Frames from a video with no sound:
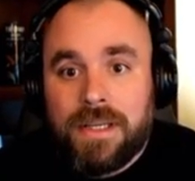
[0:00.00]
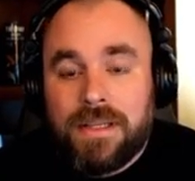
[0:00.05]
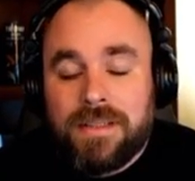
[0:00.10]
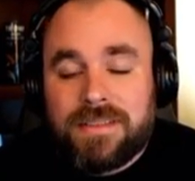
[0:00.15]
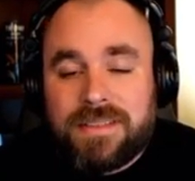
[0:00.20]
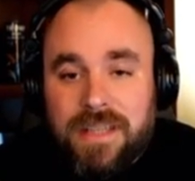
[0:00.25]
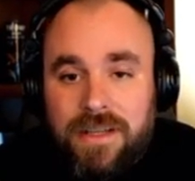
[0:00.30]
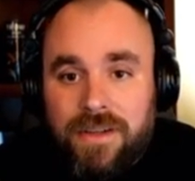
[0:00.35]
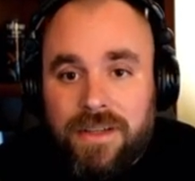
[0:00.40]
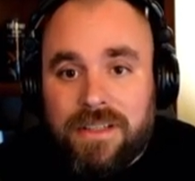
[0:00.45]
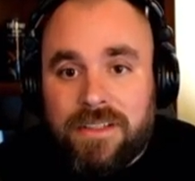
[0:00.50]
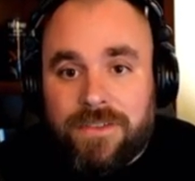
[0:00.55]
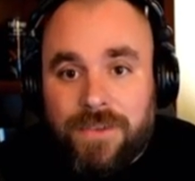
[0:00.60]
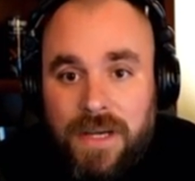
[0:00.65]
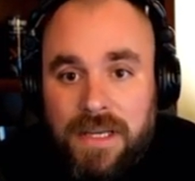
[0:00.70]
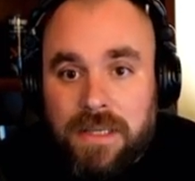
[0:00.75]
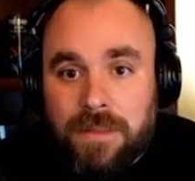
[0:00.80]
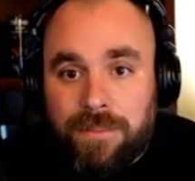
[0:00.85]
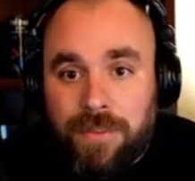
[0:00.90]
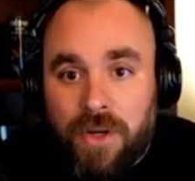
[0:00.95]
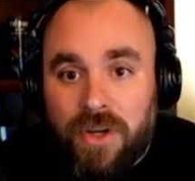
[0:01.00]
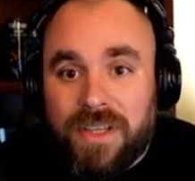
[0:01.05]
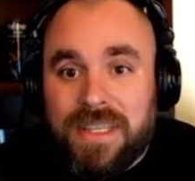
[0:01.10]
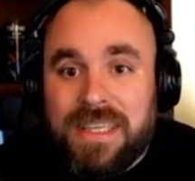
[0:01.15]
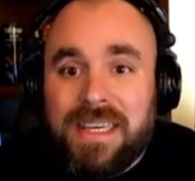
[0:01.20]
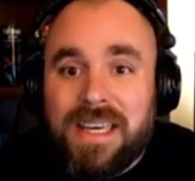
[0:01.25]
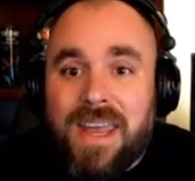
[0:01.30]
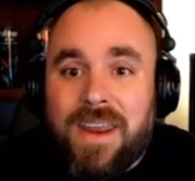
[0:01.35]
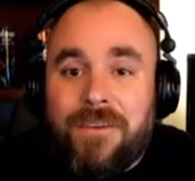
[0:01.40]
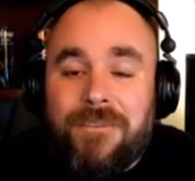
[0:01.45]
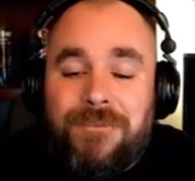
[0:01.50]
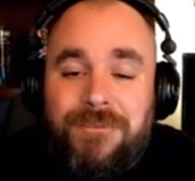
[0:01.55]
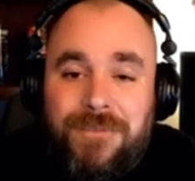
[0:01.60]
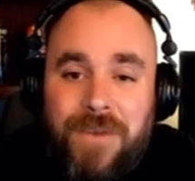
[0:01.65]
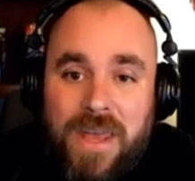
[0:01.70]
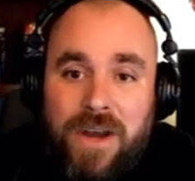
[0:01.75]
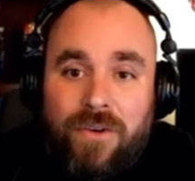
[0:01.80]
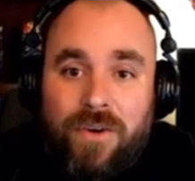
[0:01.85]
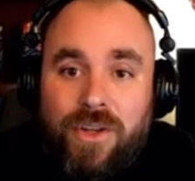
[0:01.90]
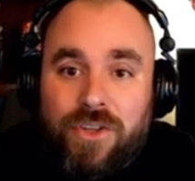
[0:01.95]
Serious fucking pull. He got a
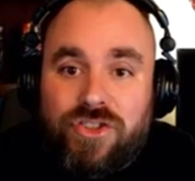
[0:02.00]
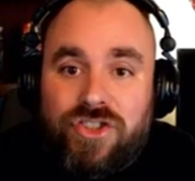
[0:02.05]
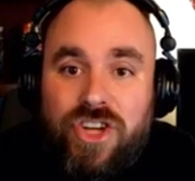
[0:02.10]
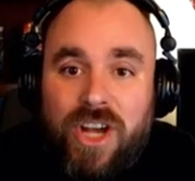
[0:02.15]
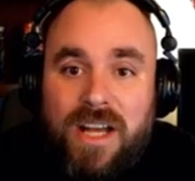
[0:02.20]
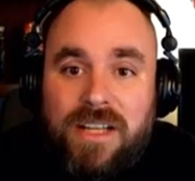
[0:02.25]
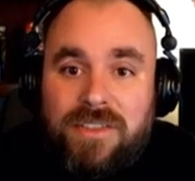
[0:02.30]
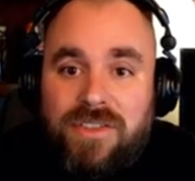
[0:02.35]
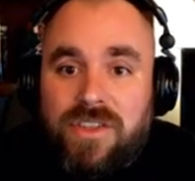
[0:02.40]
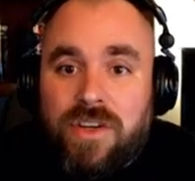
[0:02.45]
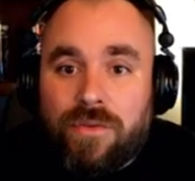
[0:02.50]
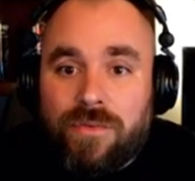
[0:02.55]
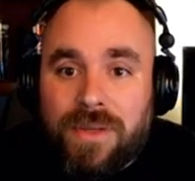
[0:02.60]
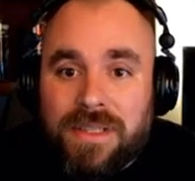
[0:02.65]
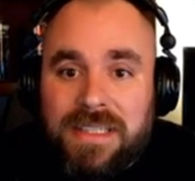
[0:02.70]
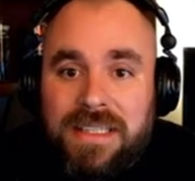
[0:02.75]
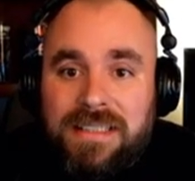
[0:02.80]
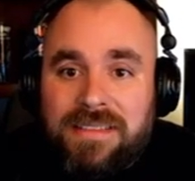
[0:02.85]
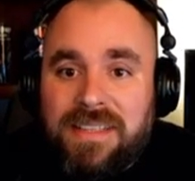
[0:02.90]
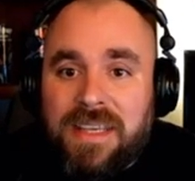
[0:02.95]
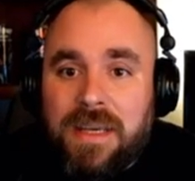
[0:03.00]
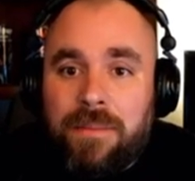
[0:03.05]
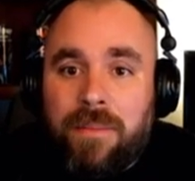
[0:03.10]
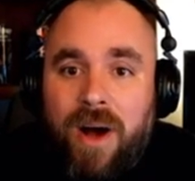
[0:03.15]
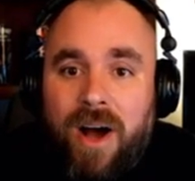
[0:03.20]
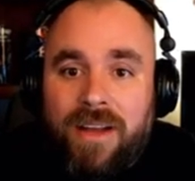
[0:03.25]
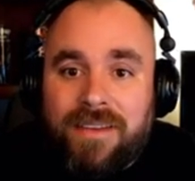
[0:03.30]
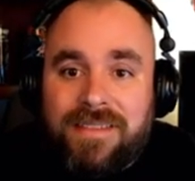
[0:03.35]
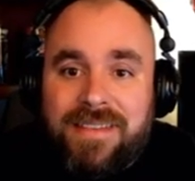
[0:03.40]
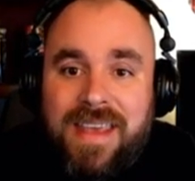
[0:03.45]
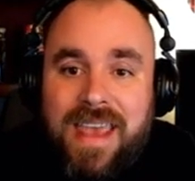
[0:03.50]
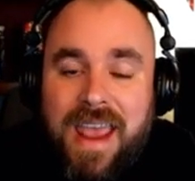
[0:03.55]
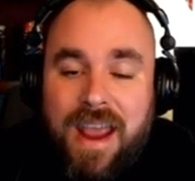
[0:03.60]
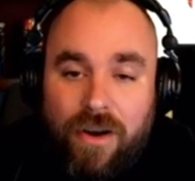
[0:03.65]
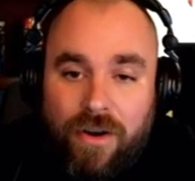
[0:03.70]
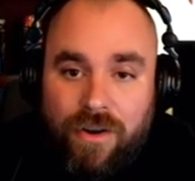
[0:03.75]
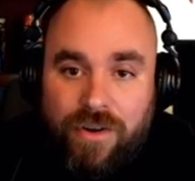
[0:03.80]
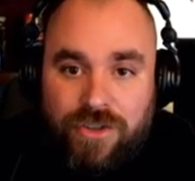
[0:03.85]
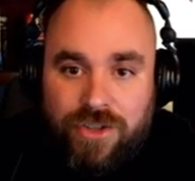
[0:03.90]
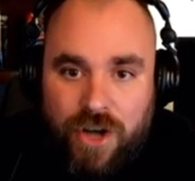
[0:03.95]
federal judge to release him on
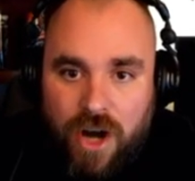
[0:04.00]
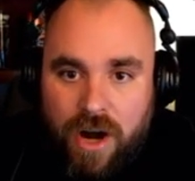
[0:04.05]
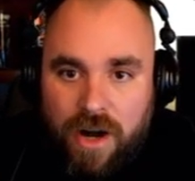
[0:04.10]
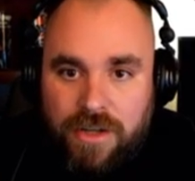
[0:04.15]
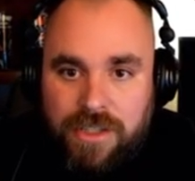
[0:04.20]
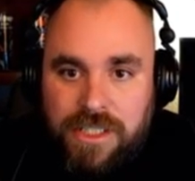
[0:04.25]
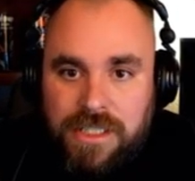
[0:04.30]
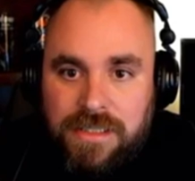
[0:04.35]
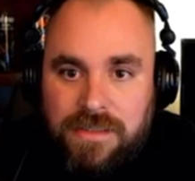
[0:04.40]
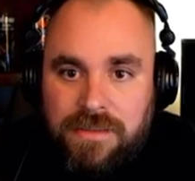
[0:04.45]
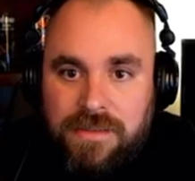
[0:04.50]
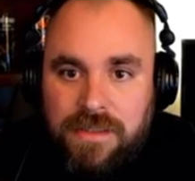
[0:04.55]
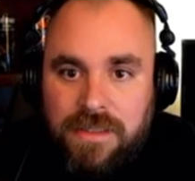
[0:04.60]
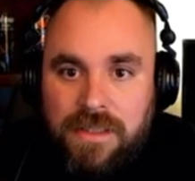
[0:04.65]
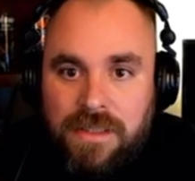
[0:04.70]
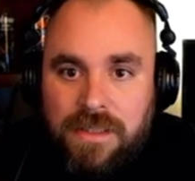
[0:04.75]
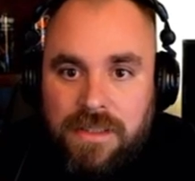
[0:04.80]
terror charges